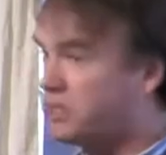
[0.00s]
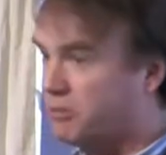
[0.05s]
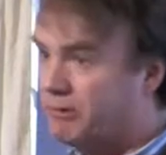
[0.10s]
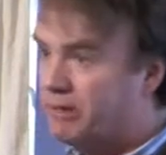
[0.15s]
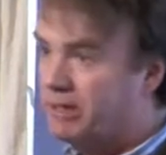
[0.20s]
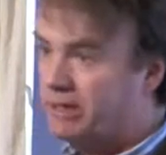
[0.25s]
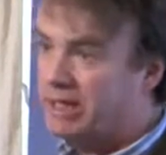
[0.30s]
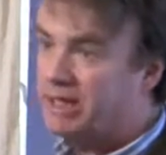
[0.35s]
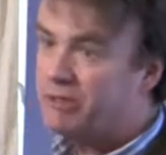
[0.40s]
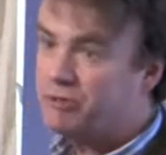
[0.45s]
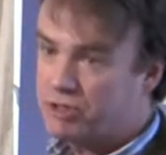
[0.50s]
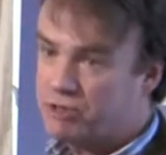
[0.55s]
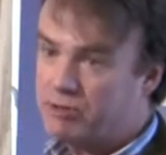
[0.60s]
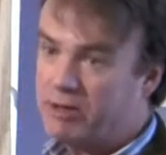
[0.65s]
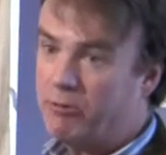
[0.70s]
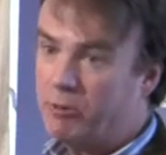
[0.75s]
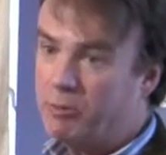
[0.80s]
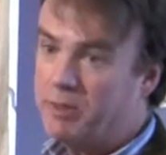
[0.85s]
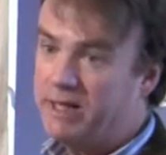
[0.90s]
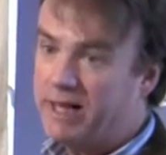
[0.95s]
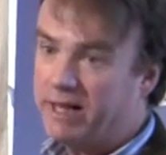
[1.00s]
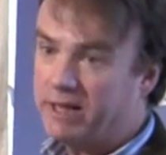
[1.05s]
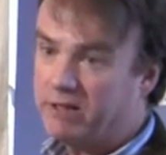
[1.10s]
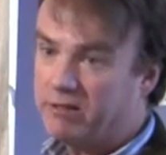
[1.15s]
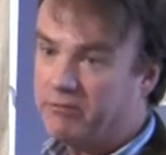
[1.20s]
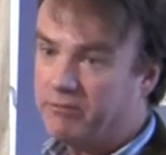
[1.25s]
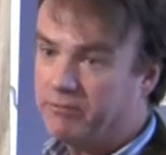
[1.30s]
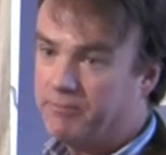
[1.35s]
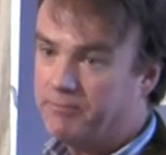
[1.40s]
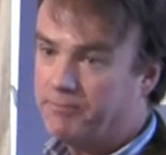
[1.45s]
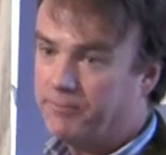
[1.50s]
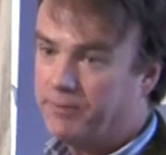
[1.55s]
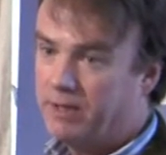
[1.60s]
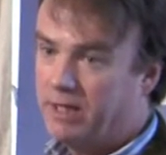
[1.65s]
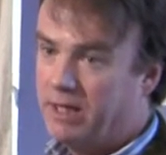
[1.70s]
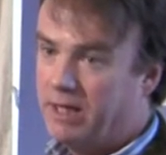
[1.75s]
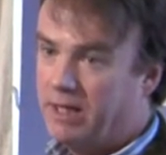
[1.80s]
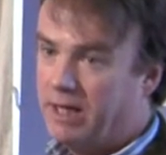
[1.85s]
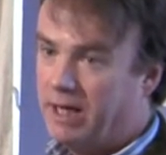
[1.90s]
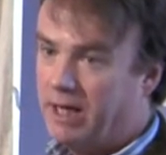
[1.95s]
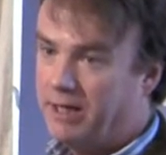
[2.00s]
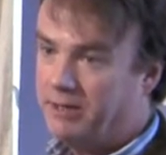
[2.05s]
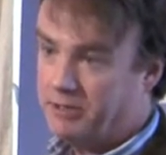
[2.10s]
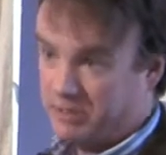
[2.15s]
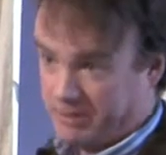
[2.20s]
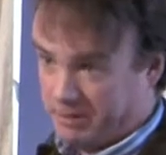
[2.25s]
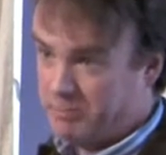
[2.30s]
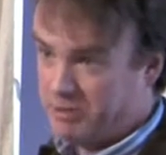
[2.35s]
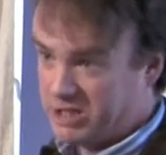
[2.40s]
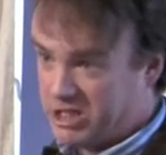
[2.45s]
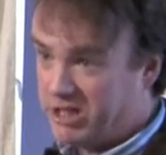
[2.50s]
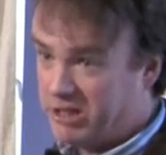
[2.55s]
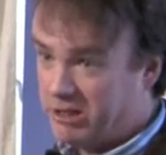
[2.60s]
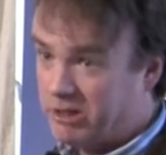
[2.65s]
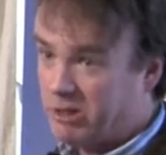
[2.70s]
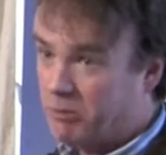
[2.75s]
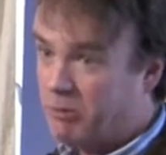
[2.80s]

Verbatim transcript: the, the interest rate will be negative. And in particular,